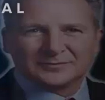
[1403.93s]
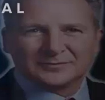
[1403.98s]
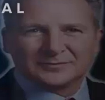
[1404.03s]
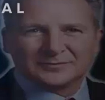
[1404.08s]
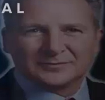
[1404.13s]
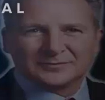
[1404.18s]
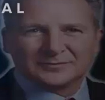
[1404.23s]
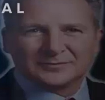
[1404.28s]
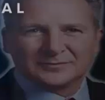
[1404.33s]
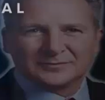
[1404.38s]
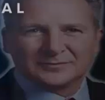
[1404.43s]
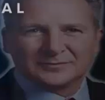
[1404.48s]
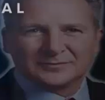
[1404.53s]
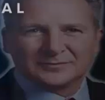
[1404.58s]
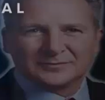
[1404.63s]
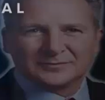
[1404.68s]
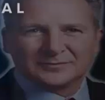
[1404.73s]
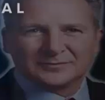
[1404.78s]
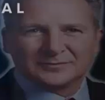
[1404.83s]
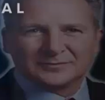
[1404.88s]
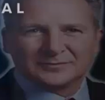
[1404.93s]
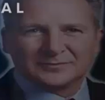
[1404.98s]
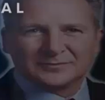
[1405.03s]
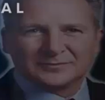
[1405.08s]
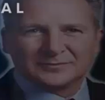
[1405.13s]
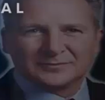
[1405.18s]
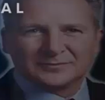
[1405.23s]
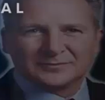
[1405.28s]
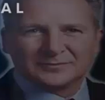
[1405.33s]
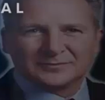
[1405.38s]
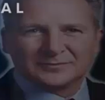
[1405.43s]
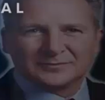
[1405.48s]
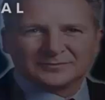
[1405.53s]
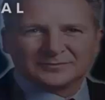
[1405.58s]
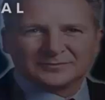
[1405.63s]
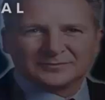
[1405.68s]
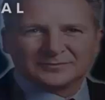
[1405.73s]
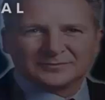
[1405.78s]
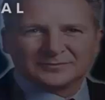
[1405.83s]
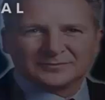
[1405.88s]

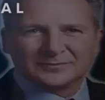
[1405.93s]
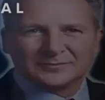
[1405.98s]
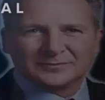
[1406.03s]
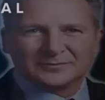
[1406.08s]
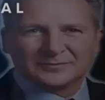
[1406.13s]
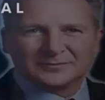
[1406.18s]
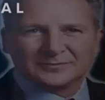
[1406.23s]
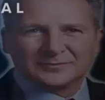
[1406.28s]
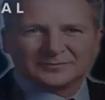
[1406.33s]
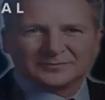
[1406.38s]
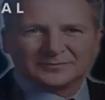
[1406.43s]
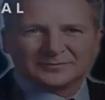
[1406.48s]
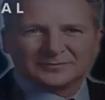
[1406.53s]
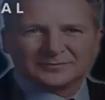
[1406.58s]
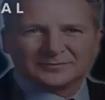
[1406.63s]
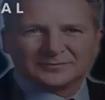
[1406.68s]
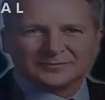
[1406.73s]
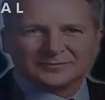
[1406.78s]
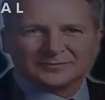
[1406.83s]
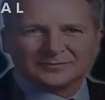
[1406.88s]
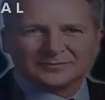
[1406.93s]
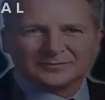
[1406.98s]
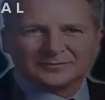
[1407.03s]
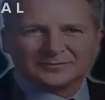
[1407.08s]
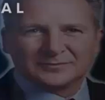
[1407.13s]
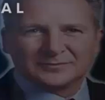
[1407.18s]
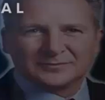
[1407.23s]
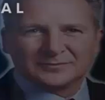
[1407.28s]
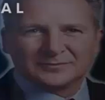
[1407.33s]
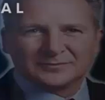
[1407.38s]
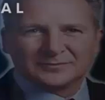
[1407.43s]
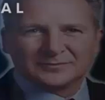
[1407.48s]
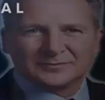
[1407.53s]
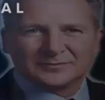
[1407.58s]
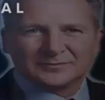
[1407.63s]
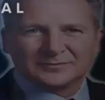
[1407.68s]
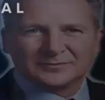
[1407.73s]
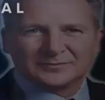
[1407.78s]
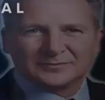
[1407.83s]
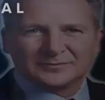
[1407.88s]

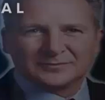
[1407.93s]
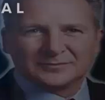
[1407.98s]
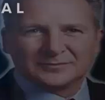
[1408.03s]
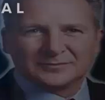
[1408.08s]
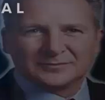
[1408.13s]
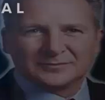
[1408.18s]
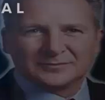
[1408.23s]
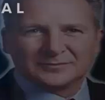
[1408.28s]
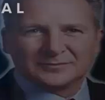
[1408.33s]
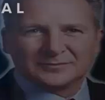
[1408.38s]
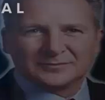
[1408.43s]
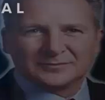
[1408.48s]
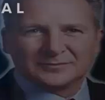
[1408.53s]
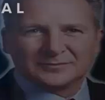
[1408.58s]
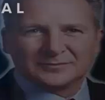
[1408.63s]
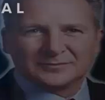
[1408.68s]
(no lip movement)